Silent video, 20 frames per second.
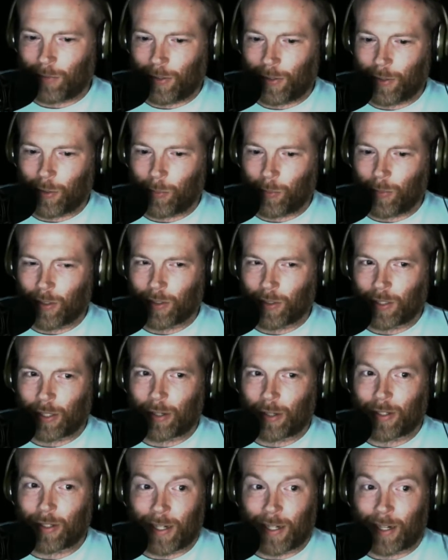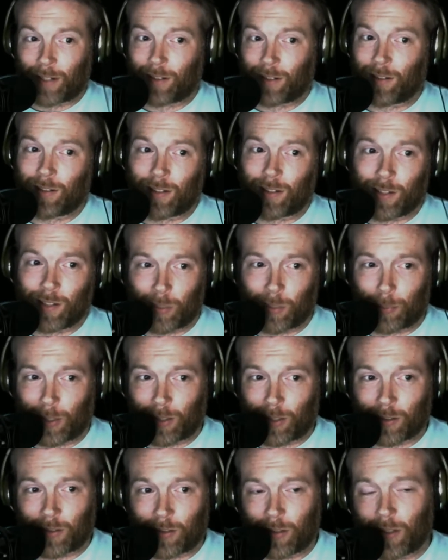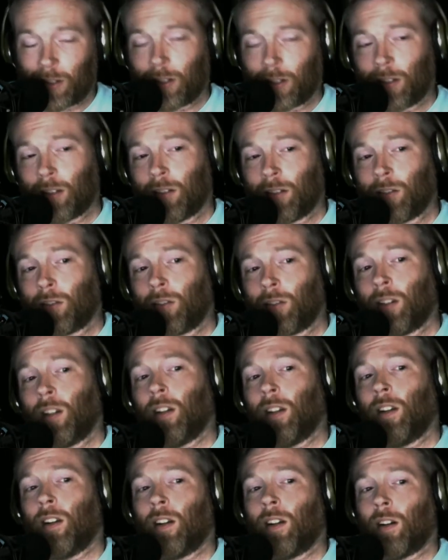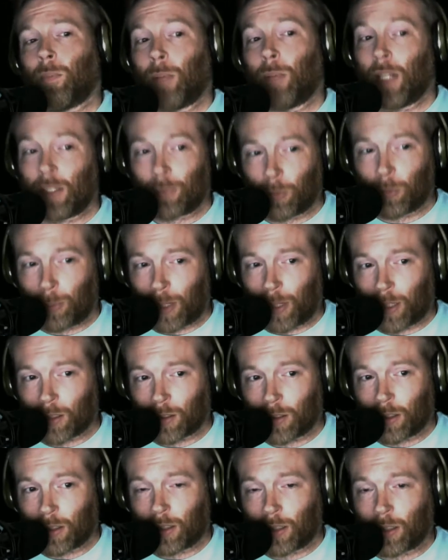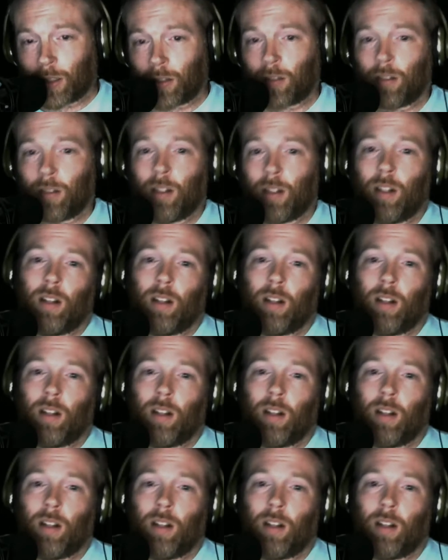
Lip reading: military tactics against the Palestinians, peaceful Palestinians.